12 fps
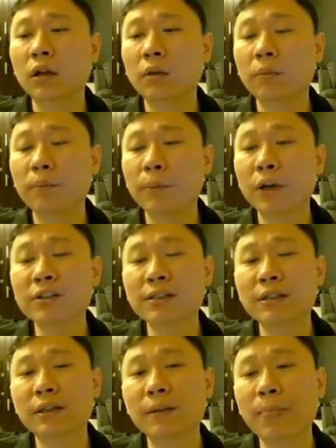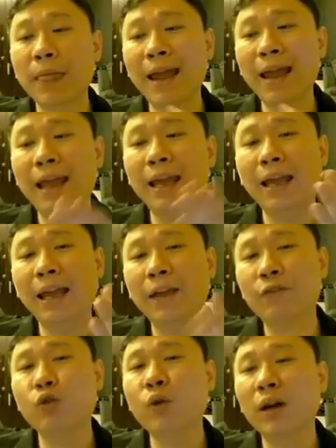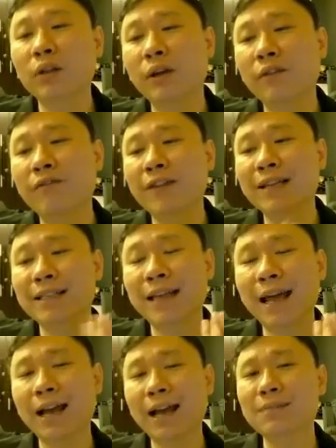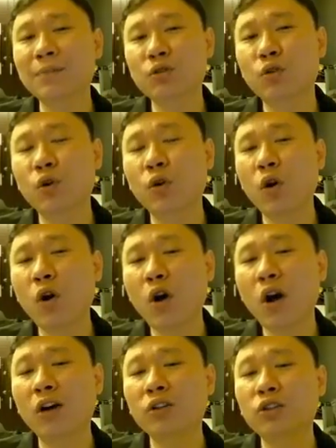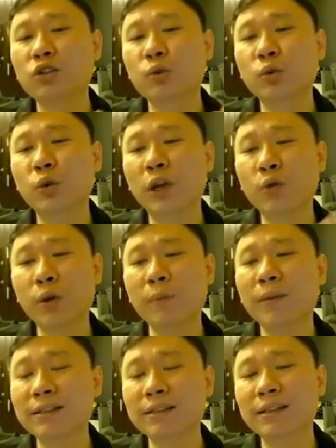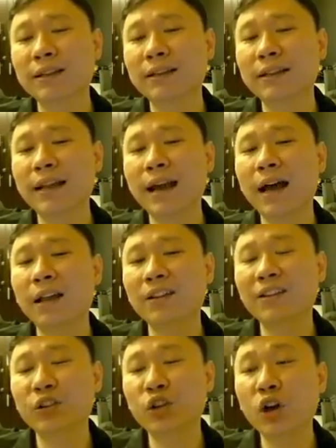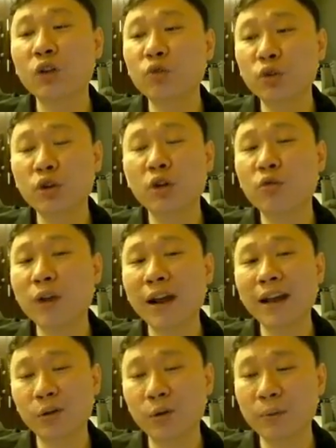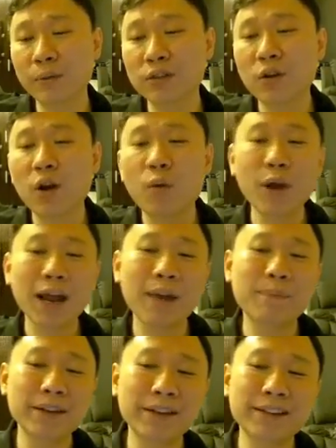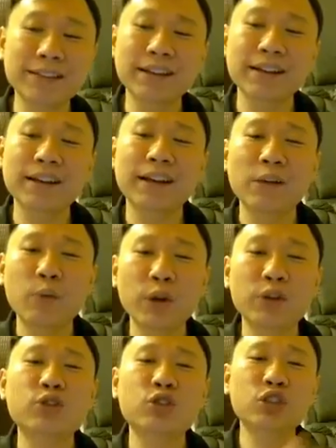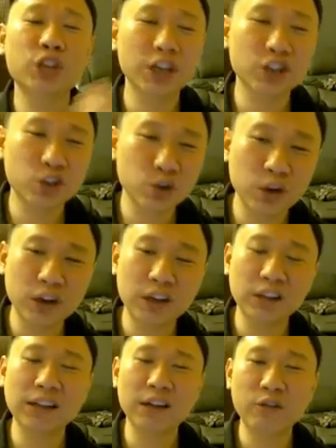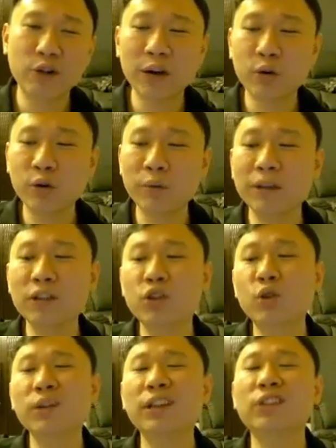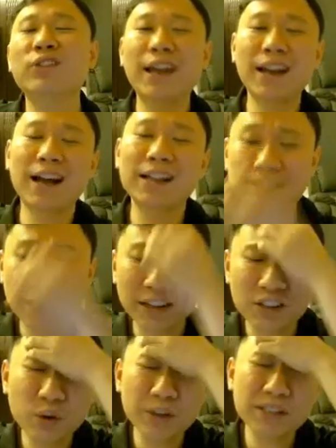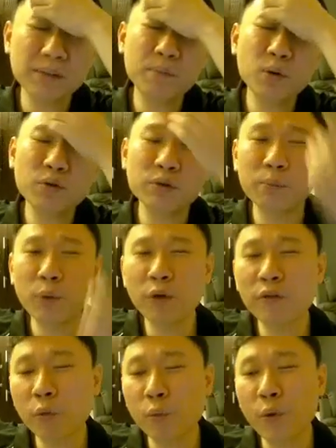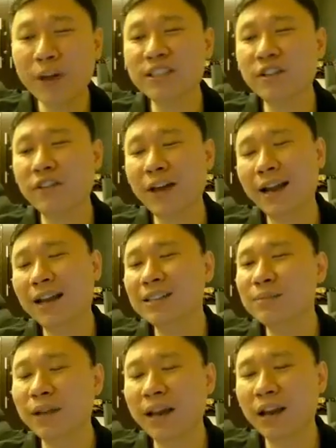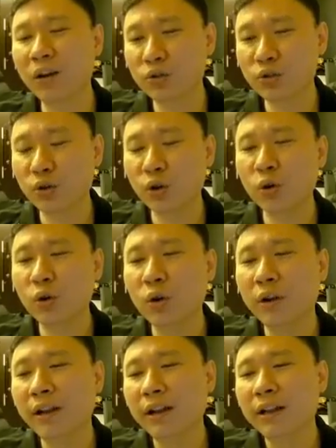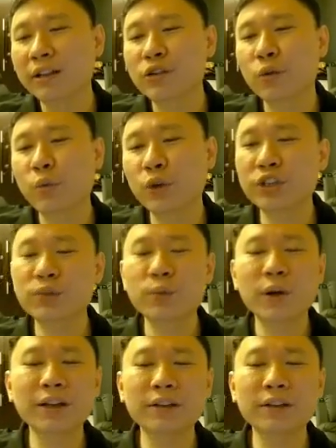because if you are to invest in enhancement scroll onto equipments that are not rare equipments, what happens is when you change to a rare equipment, you will need to enhance again. So it's both a waste of enhancement and also gold. So which is why